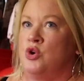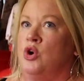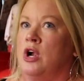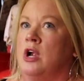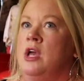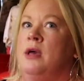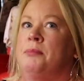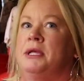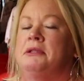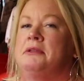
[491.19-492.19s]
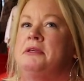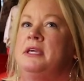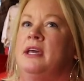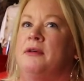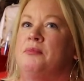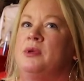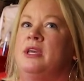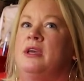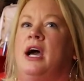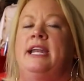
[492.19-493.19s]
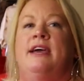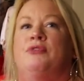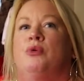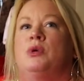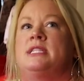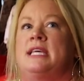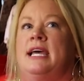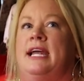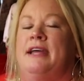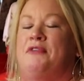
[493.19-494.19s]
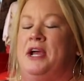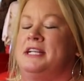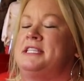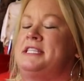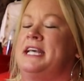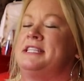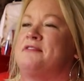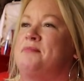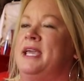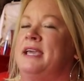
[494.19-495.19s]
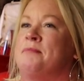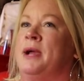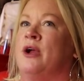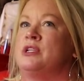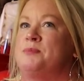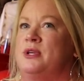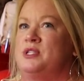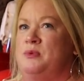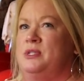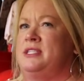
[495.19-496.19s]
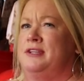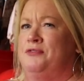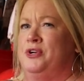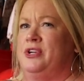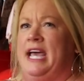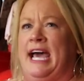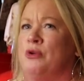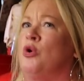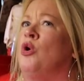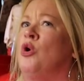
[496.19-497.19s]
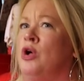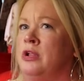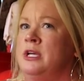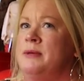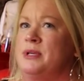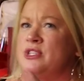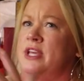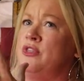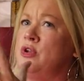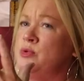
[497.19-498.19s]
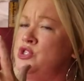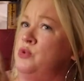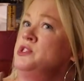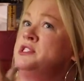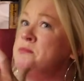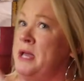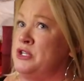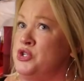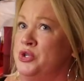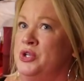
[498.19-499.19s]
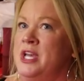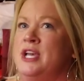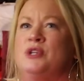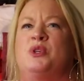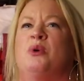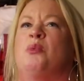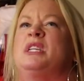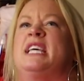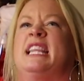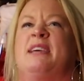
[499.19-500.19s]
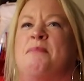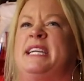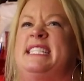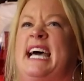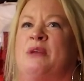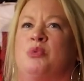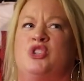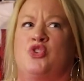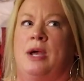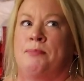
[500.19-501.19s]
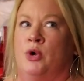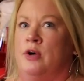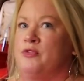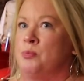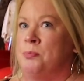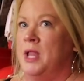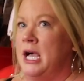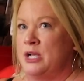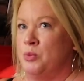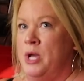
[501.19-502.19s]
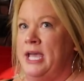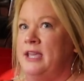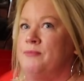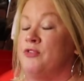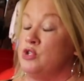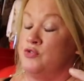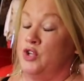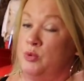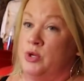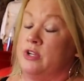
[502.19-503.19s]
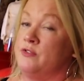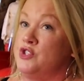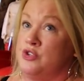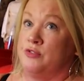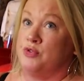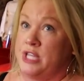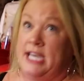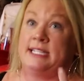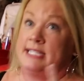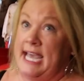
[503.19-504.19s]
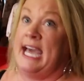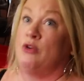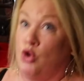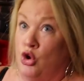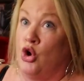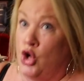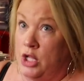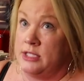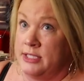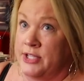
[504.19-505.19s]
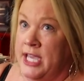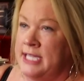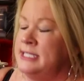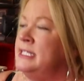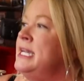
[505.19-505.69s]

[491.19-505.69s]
car. But I never had a sense of being embarrassed because he was different at all, because I thought it was so special. Yeah. So it wasn't like my dad would drop you off a block away. First of all, he wouldn't have stood for that at all. Okay.